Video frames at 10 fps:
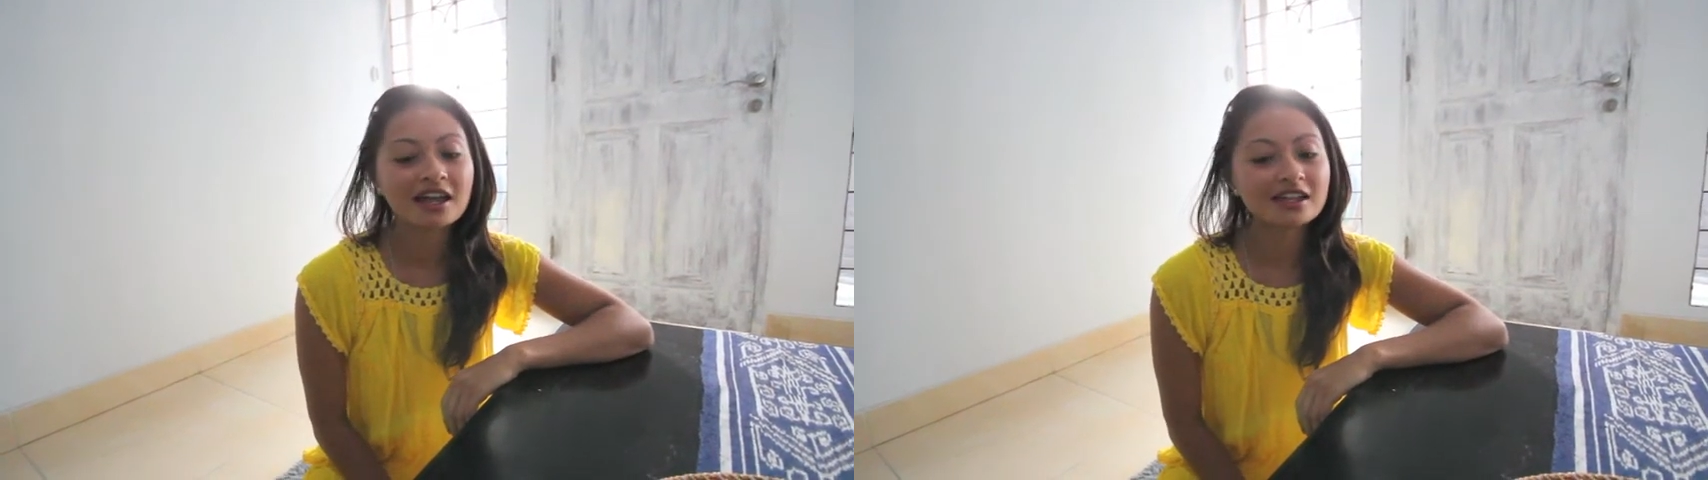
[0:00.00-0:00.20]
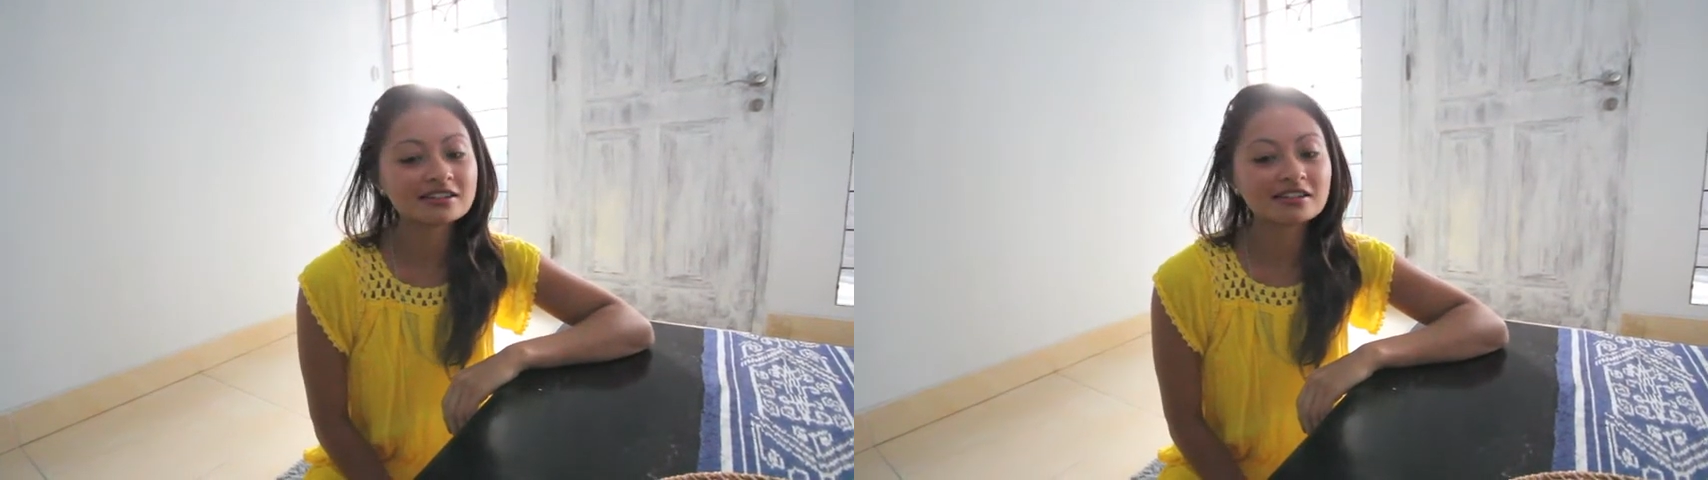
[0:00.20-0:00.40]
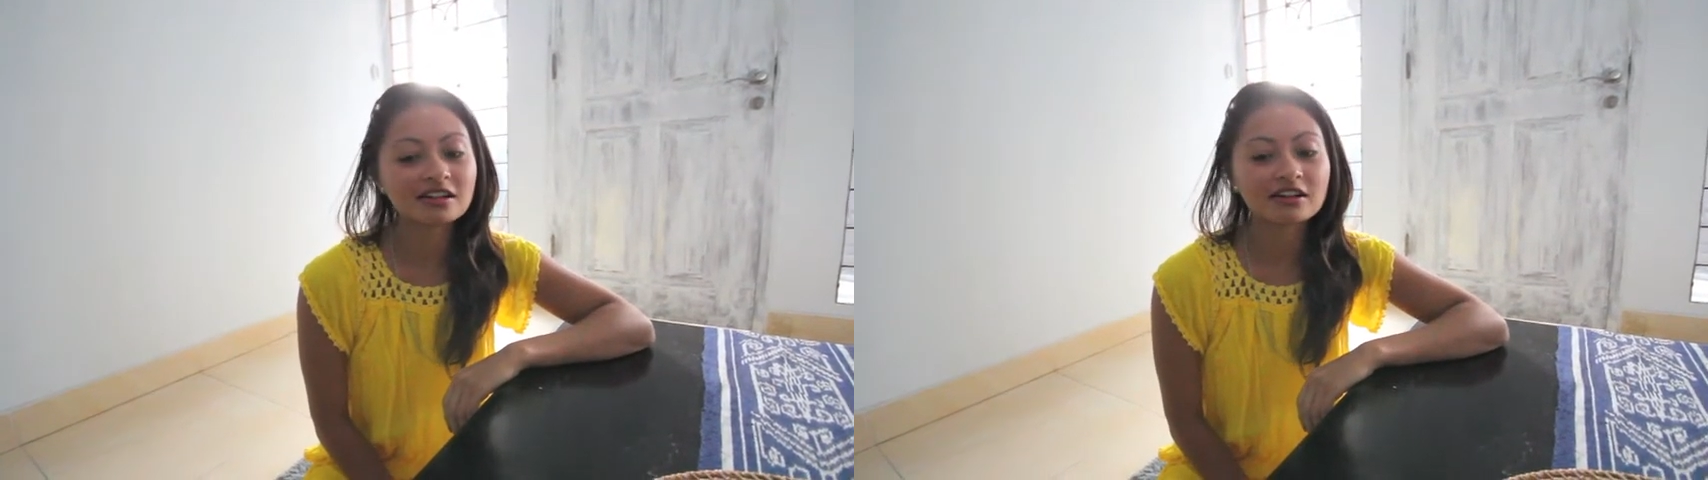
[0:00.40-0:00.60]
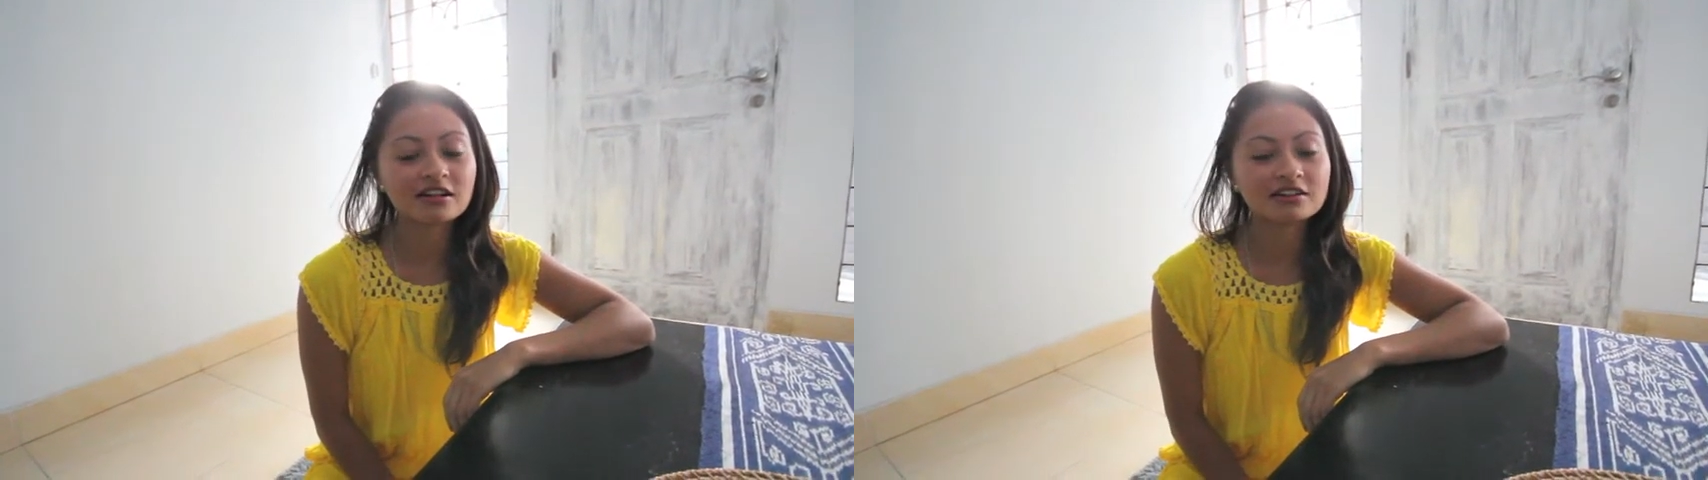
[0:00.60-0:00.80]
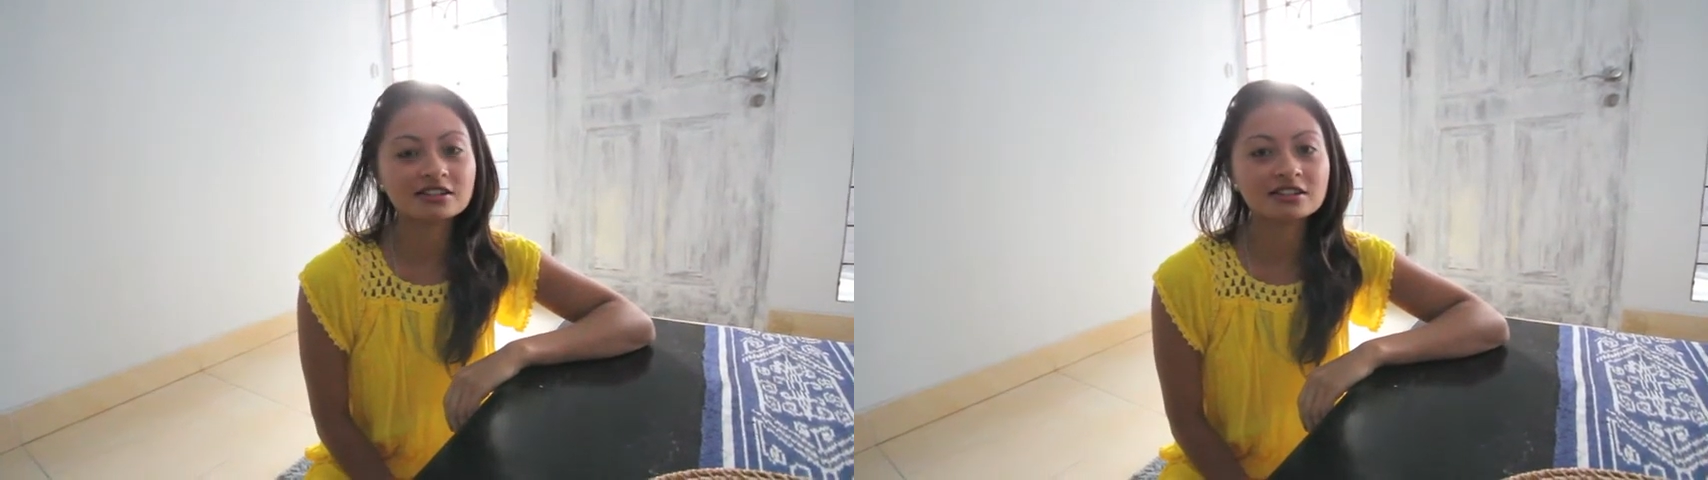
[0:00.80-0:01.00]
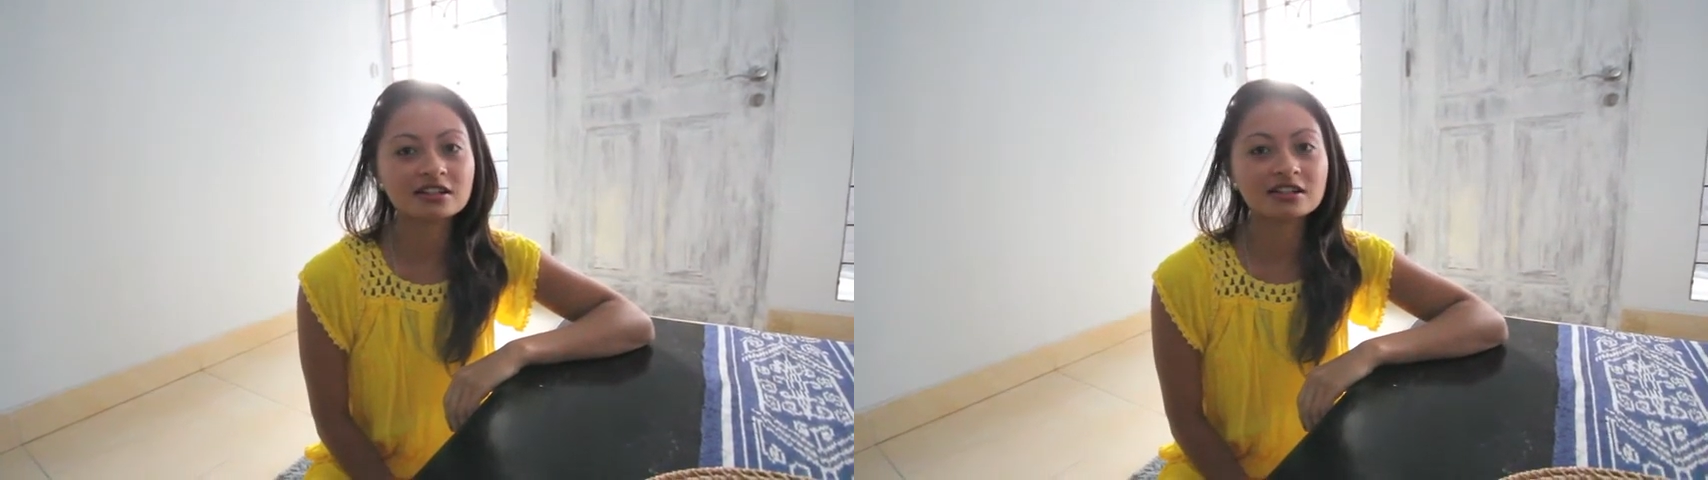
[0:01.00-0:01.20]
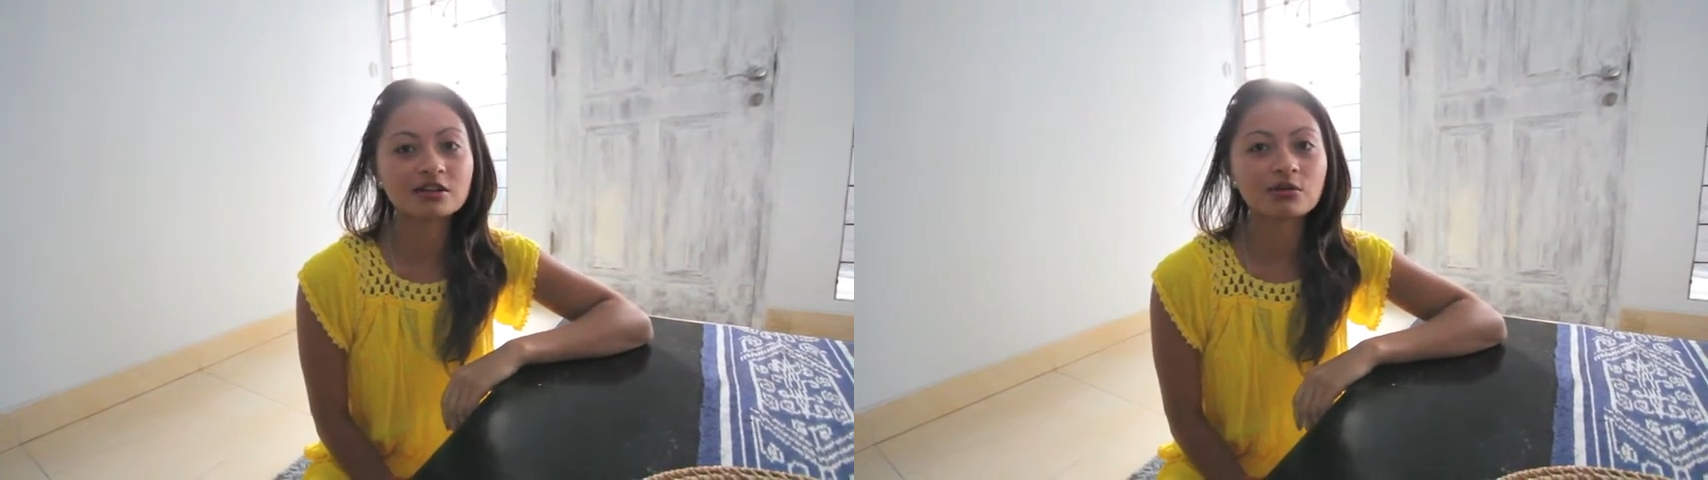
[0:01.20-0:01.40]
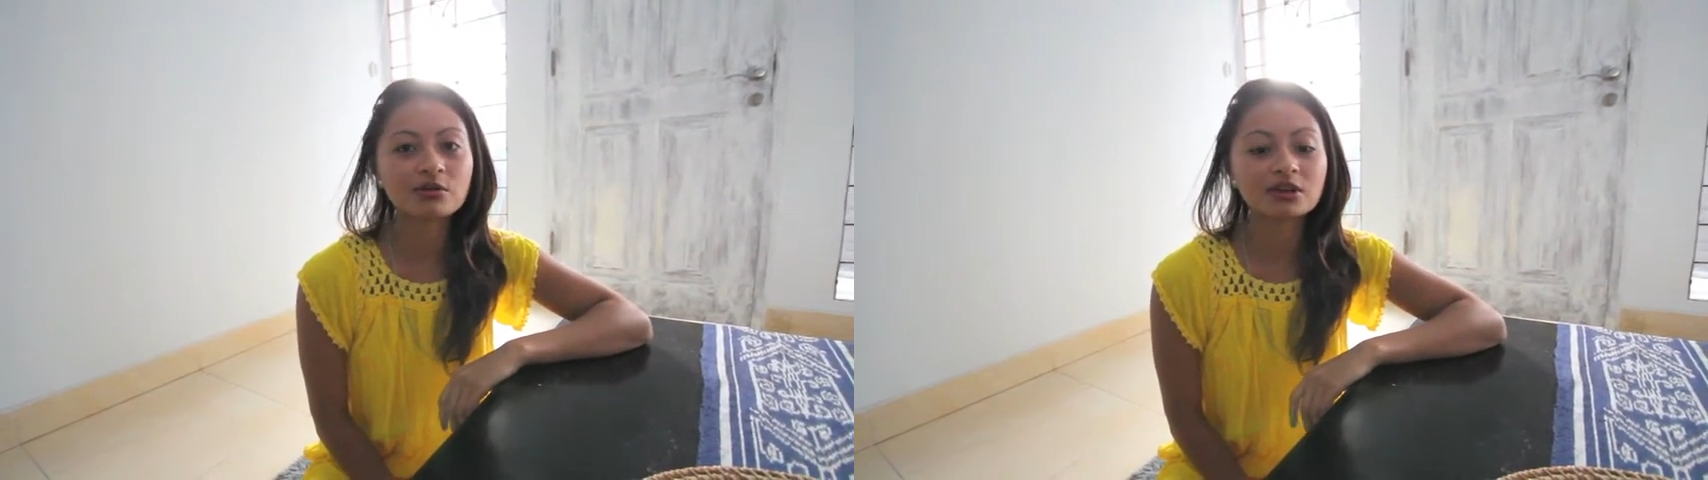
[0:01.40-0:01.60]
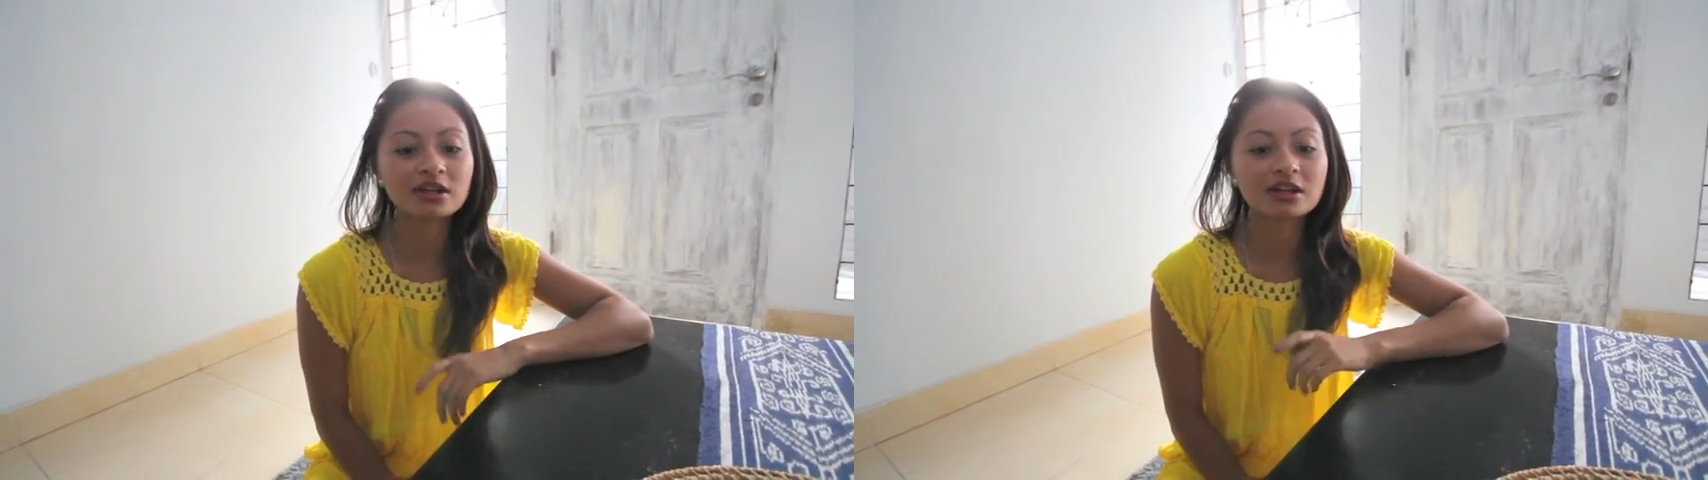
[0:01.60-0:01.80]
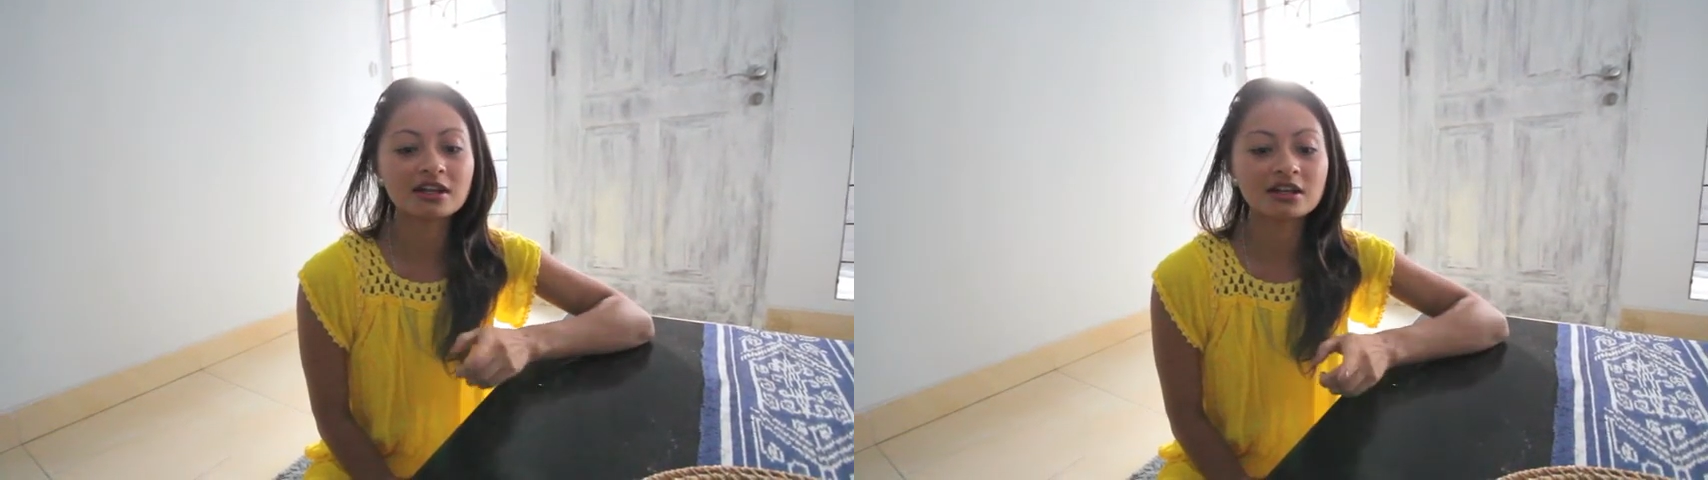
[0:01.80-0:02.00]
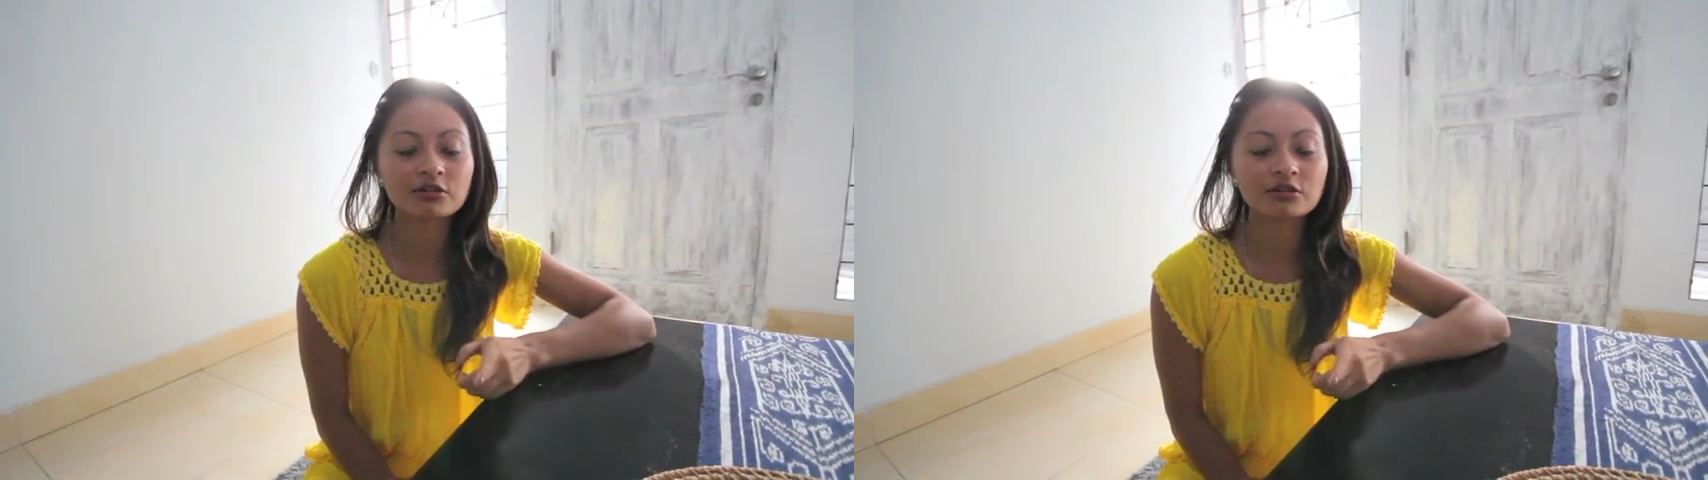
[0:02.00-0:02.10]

It's like constantly going and hitting